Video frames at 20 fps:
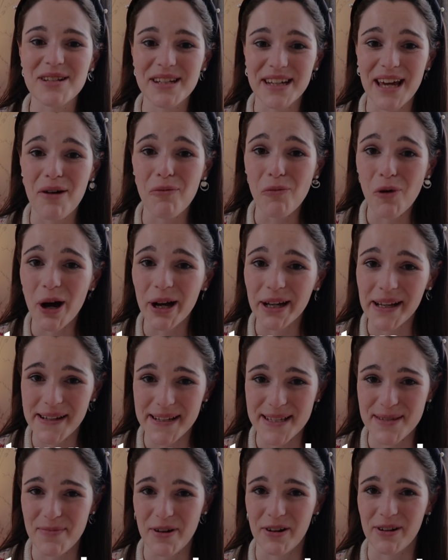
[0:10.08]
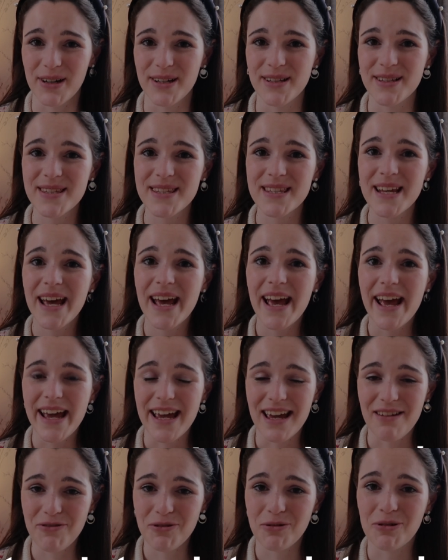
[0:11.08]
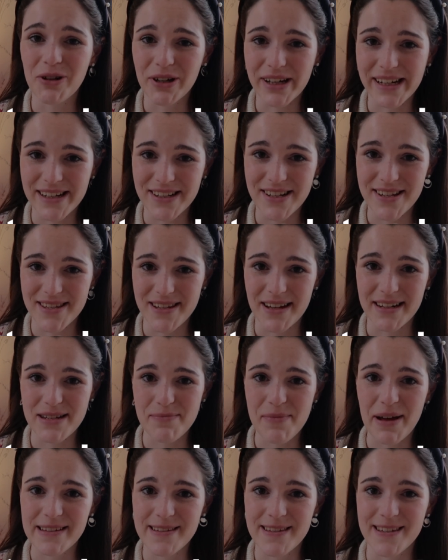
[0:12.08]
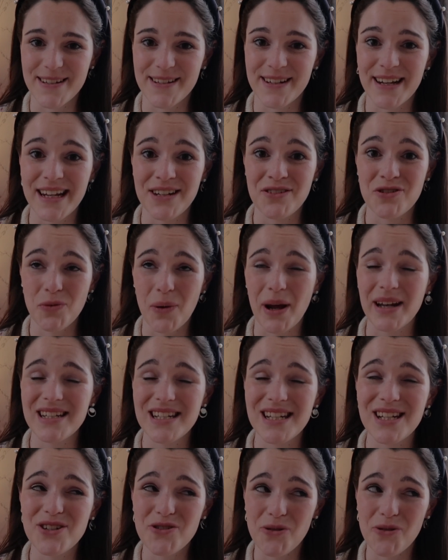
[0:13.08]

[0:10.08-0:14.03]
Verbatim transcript: to get work experience if you're looking to study medicine in twenty